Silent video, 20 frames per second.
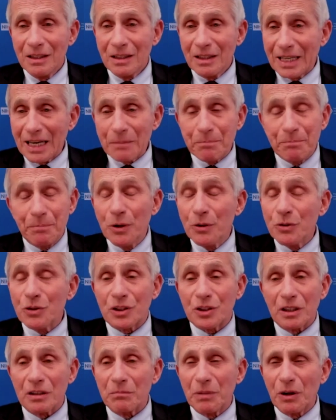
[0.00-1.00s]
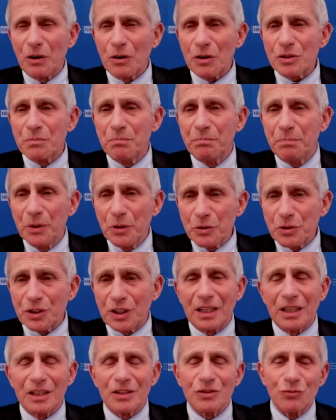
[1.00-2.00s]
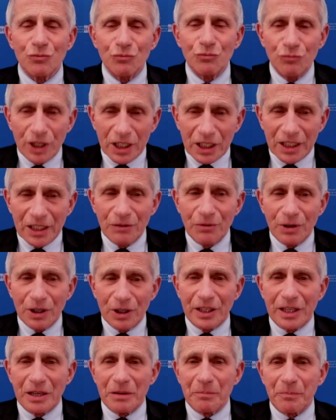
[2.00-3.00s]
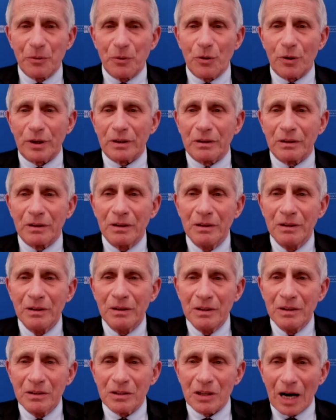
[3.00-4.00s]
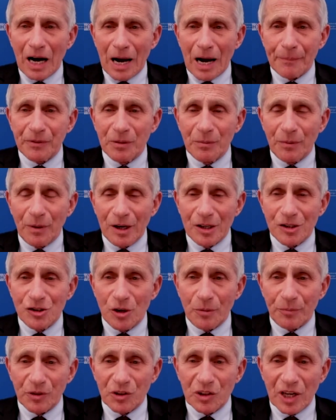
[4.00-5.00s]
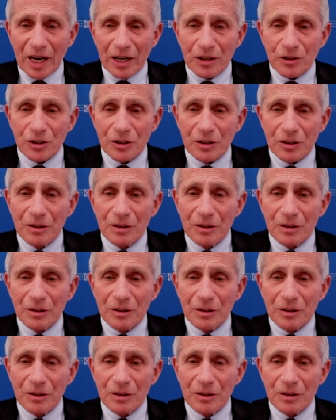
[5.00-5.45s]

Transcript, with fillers: get boosted because boosting is really, really important to optimize your protection.